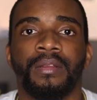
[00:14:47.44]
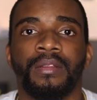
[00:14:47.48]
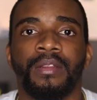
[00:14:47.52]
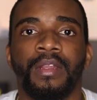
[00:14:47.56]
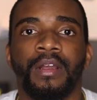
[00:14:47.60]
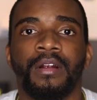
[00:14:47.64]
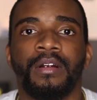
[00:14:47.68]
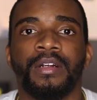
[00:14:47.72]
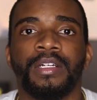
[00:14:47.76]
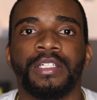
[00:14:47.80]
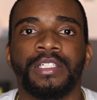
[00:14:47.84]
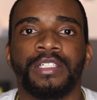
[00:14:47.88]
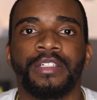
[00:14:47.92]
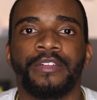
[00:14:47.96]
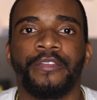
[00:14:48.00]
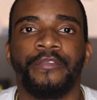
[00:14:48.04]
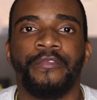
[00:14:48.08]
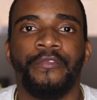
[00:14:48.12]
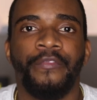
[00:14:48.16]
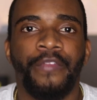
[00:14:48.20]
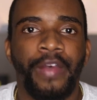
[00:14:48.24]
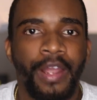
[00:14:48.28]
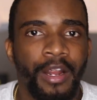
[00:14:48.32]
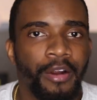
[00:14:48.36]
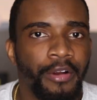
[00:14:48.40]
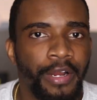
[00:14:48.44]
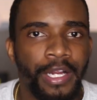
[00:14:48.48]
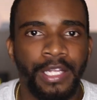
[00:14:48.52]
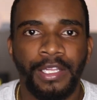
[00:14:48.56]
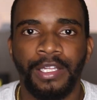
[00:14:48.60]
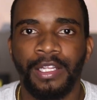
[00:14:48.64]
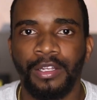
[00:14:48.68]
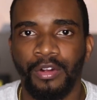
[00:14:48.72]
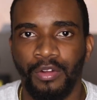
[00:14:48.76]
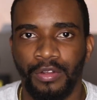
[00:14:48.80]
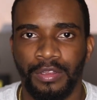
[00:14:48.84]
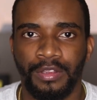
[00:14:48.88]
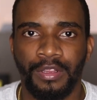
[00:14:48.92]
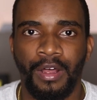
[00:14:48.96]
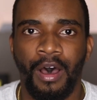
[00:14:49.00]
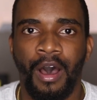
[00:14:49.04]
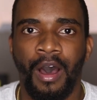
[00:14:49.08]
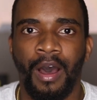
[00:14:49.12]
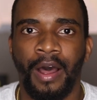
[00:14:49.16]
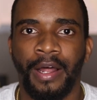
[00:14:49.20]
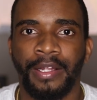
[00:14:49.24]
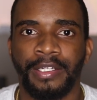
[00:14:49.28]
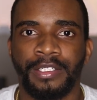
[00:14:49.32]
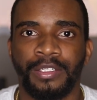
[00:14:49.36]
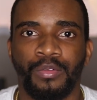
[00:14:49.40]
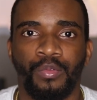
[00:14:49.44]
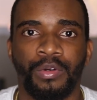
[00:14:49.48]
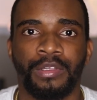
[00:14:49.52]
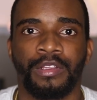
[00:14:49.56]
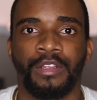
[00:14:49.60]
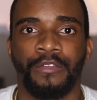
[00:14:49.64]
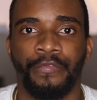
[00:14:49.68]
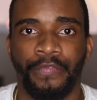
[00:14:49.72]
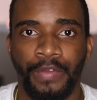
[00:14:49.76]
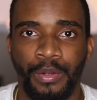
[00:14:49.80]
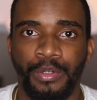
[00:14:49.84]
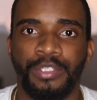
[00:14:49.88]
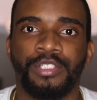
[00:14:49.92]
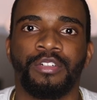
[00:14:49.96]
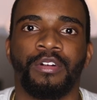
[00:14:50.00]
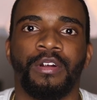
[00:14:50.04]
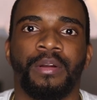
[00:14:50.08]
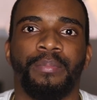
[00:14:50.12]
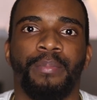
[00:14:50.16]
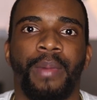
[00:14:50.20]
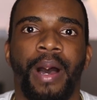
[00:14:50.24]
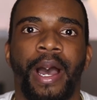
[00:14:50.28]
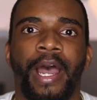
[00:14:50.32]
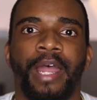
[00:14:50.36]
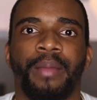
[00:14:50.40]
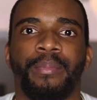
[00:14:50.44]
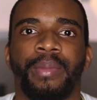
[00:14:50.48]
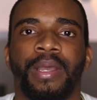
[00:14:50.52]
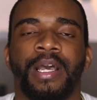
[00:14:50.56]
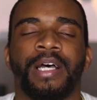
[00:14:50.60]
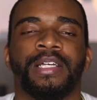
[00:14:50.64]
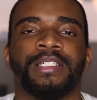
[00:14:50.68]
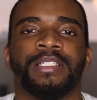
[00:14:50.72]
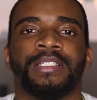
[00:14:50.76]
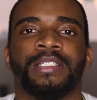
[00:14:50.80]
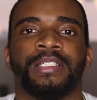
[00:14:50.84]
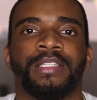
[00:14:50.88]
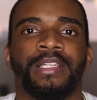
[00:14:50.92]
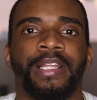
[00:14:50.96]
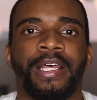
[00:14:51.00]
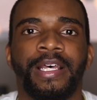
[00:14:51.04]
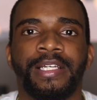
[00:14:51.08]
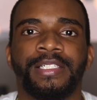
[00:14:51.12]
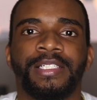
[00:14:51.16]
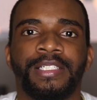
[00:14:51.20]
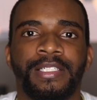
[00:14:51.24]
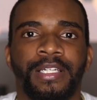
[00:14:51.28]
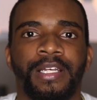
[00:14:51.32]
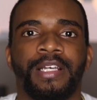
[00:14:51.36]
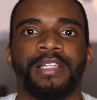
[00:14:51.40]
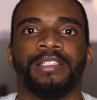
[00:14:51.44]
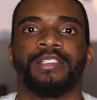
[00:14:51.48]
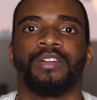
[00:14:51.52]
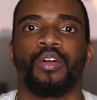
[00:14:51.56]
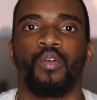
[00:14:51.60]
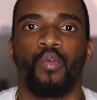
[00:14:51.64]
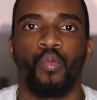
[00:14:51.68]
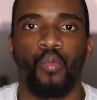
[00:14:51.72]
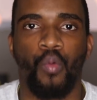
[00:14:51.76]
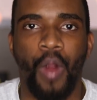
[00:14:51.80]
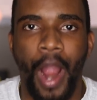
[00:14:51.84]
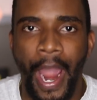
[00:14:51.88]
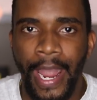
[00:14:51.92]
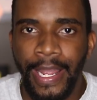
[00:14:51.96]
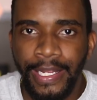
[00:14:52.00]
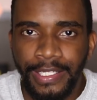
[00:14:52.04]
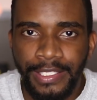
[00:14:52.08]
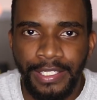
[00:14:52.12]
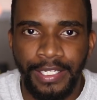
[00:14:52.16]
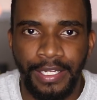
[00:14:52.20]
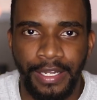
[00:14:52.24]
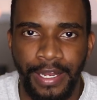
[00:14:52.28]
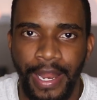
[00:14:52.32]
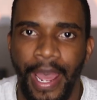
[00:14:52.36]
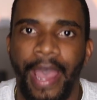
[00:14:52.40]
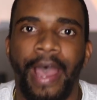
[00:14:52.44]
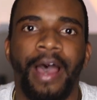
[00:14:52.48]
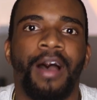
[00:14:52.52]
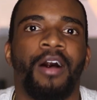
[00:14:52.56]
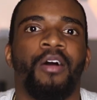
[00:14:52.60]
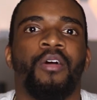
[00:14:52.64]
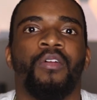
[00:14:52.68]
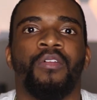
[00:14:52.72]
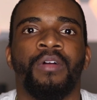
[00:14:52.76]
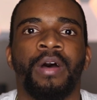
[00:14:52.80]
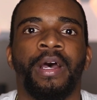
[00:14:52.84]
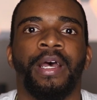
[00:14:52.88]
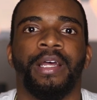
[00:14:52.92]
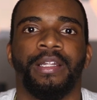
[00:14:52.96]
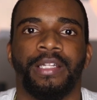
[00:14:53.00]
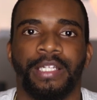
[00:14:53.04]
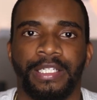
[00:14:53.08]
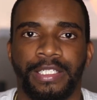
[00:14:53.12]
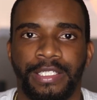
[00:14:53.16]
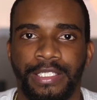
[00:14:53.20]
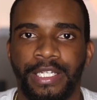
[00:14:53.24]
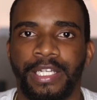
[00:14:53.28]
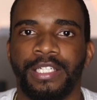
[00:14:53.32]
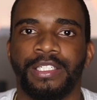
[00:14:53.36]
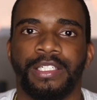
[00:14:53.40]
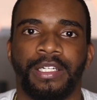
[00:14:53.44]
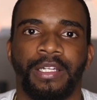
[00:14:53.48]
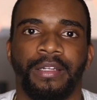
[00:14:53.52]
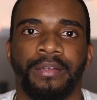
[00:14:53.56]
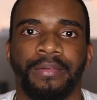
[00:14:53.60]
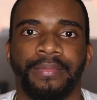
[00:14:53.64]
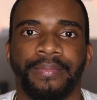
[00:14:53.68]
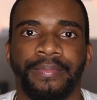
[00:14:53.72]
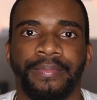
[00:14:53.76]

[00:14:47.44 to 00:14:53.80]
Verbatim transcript: There is very little thought with the future in mind because this is a right now decision.